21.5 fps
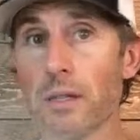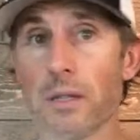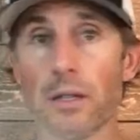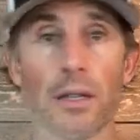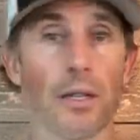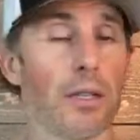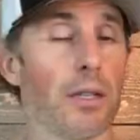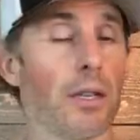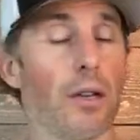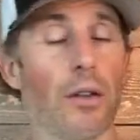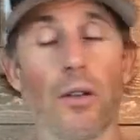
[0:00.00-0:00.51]

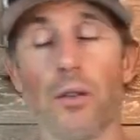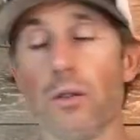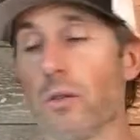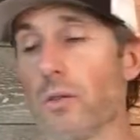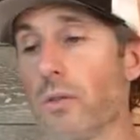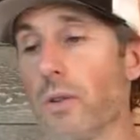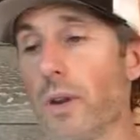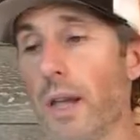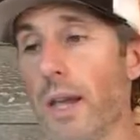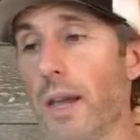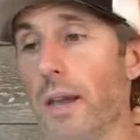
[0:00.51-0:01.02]
That's how you
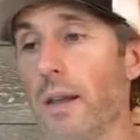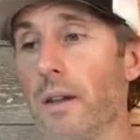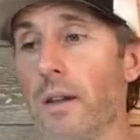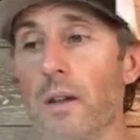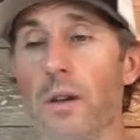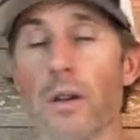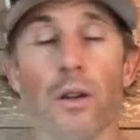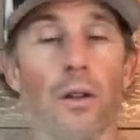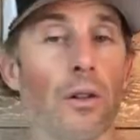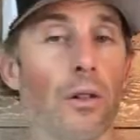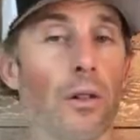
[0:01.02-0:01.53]
create
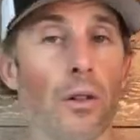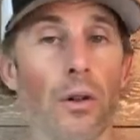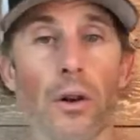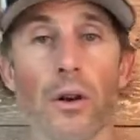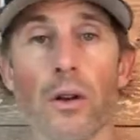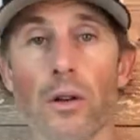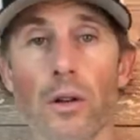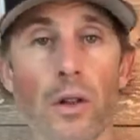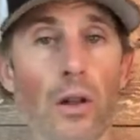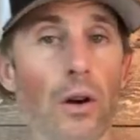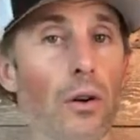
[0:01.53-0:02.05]

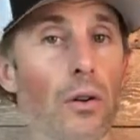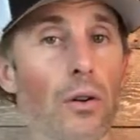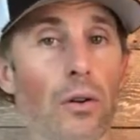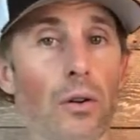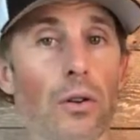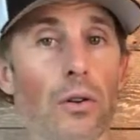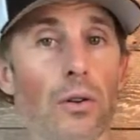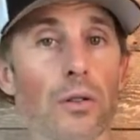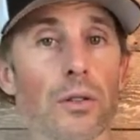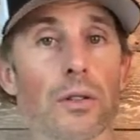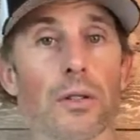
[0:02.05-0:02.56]
loyal
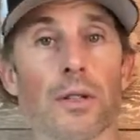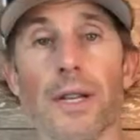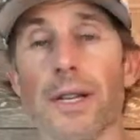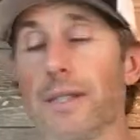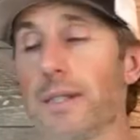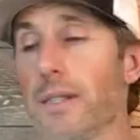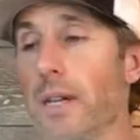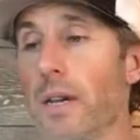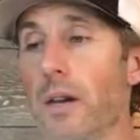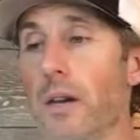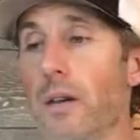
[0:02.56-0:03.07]
locals. That's
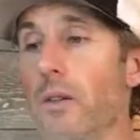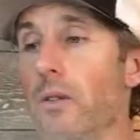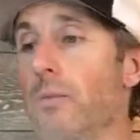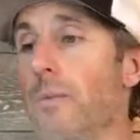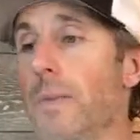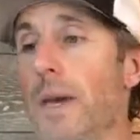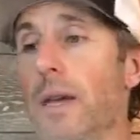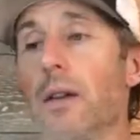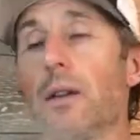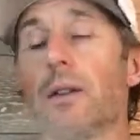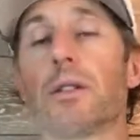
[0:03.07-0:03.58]
how you
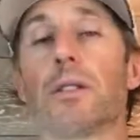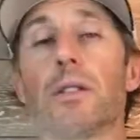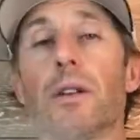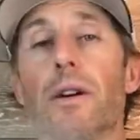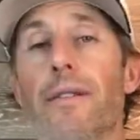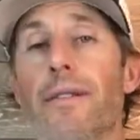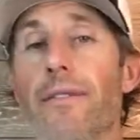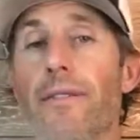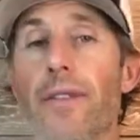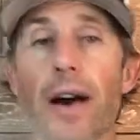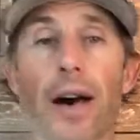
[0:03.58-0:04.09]
make
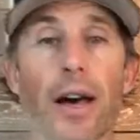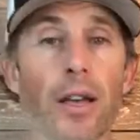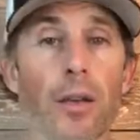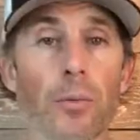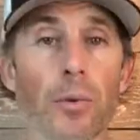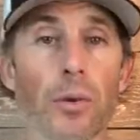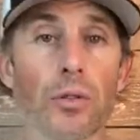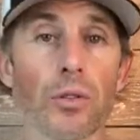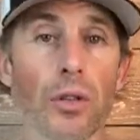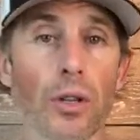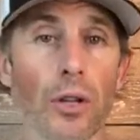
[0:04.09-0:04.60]
yourself
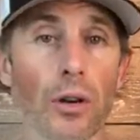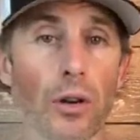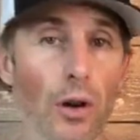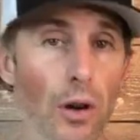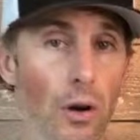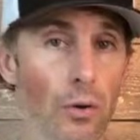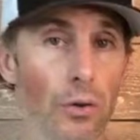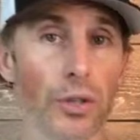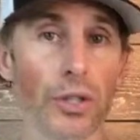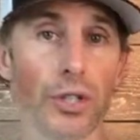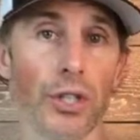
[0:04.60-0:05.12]
valuable to your
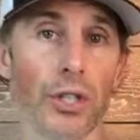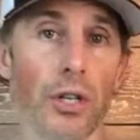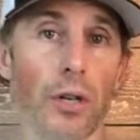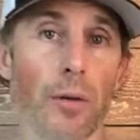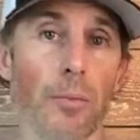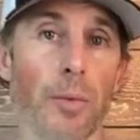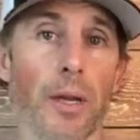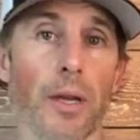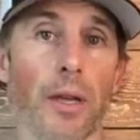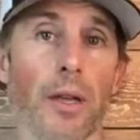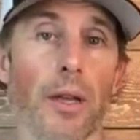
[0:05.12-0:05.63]
ownership,
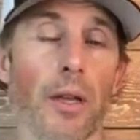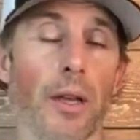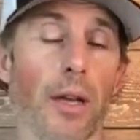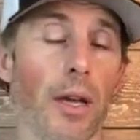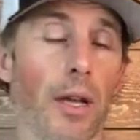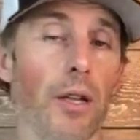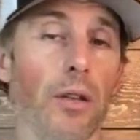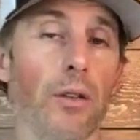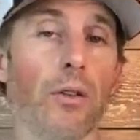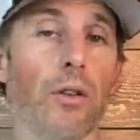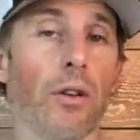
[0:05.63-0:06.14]

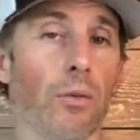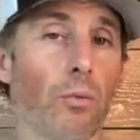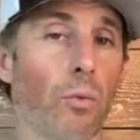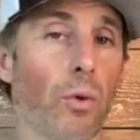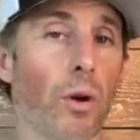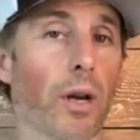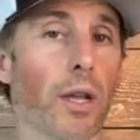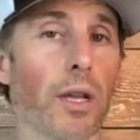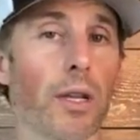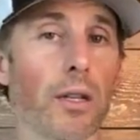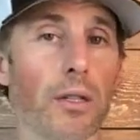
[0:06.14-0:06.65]
and you can
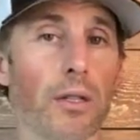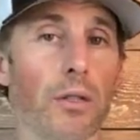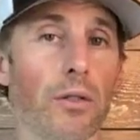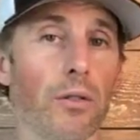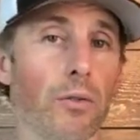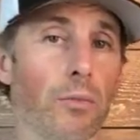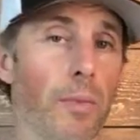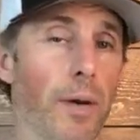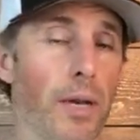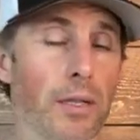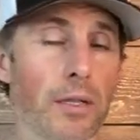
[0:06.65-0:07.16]
work into
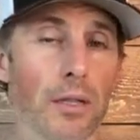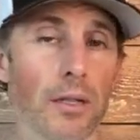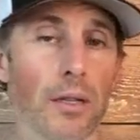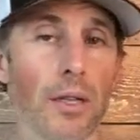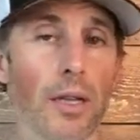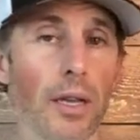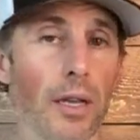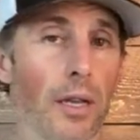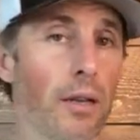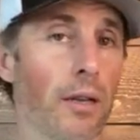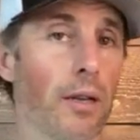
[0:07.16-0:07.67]

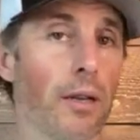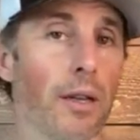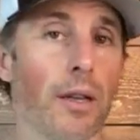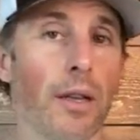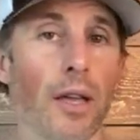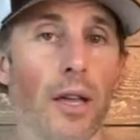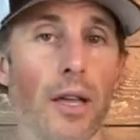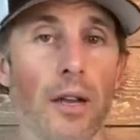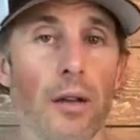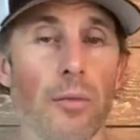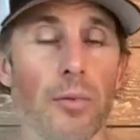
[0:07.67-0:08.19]
basically
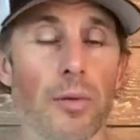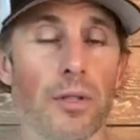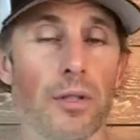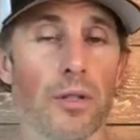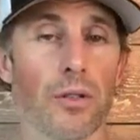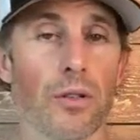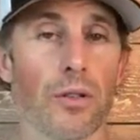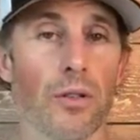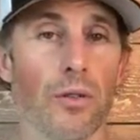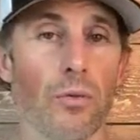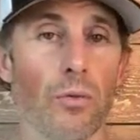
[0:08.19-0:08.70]
any
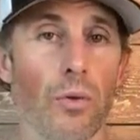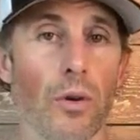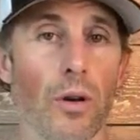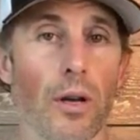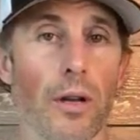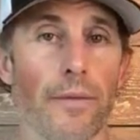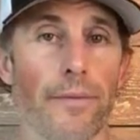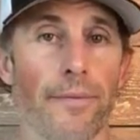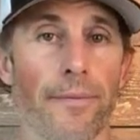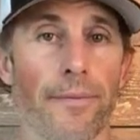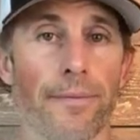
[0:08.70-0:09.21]
position you want.
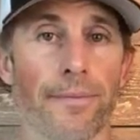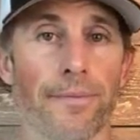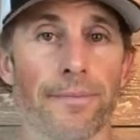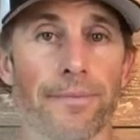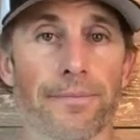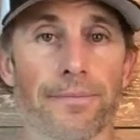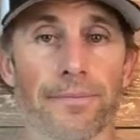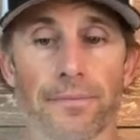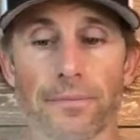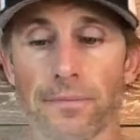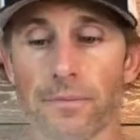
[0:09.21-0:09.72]

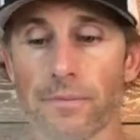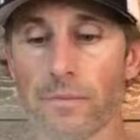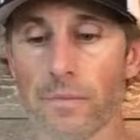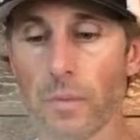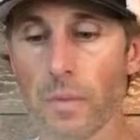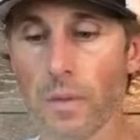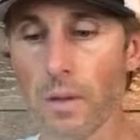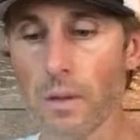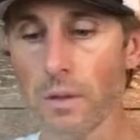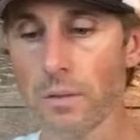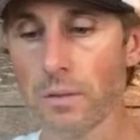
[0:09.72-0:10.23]

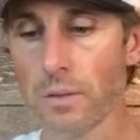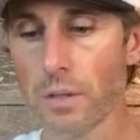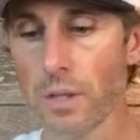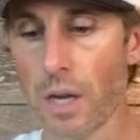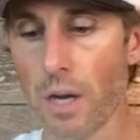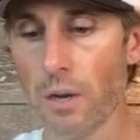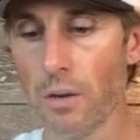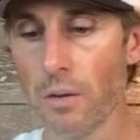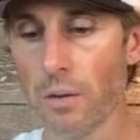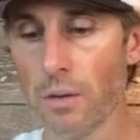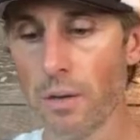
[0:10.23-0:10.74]

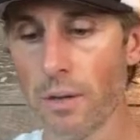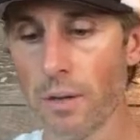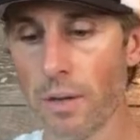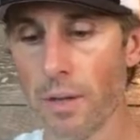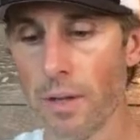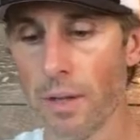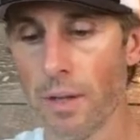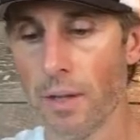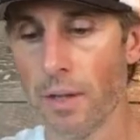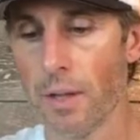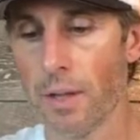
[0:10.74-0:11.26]
So
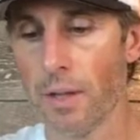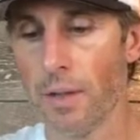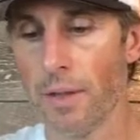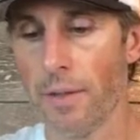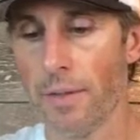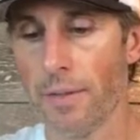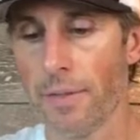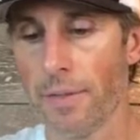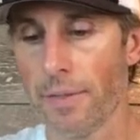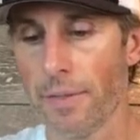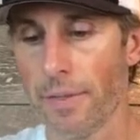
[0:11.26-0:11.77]

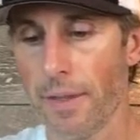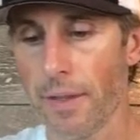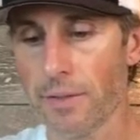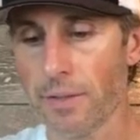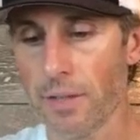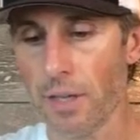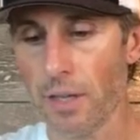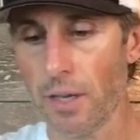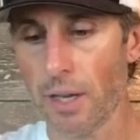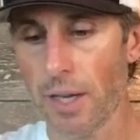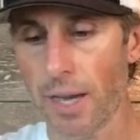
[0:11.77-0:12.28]
that's
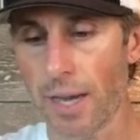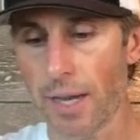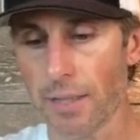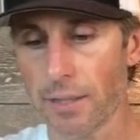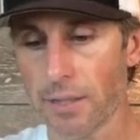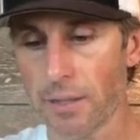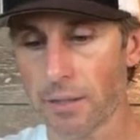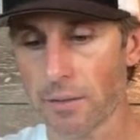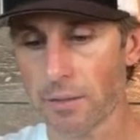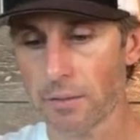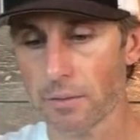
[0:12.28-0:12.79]
it, you
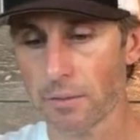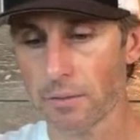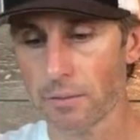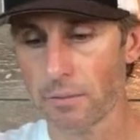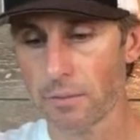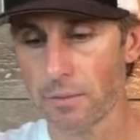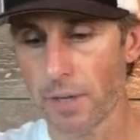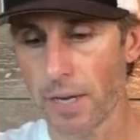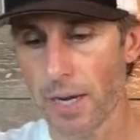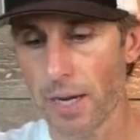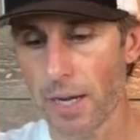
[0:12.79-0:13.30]
guys.
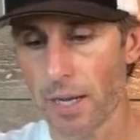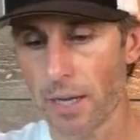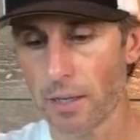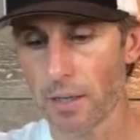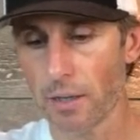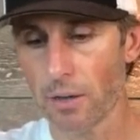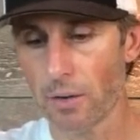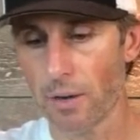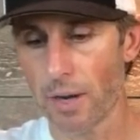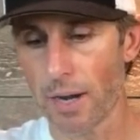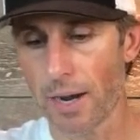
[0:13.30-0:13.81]
Right on,
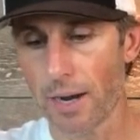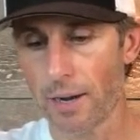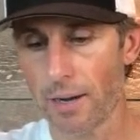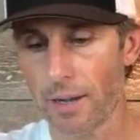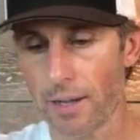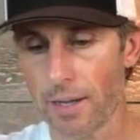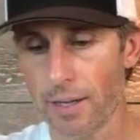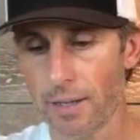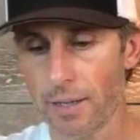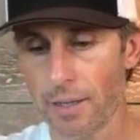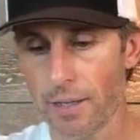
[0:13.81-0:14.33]
go
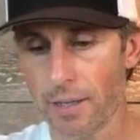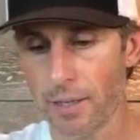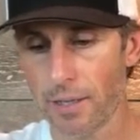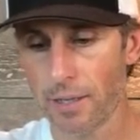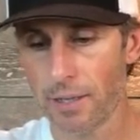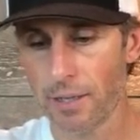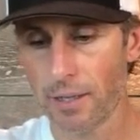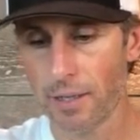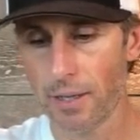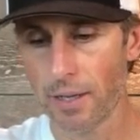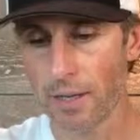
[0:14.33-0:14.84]
Ireland.
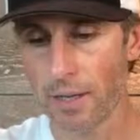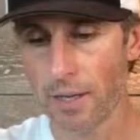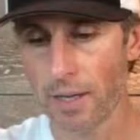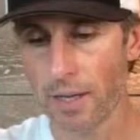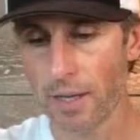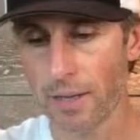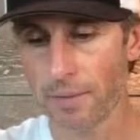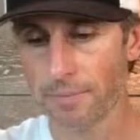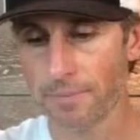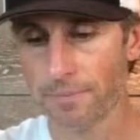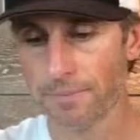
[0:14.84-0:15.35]

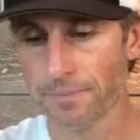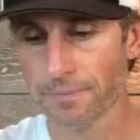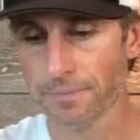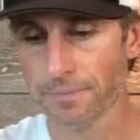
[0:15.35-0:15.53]
On